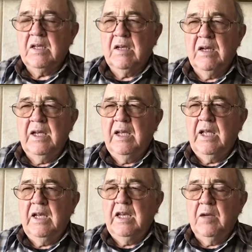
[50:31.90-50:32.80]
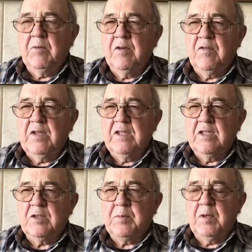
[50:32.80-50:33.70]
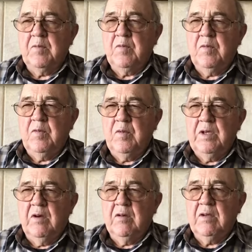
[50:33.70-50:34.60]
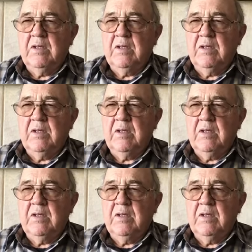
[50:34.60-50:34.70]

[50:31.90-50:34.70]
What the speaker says: Any number of reasons, but we don't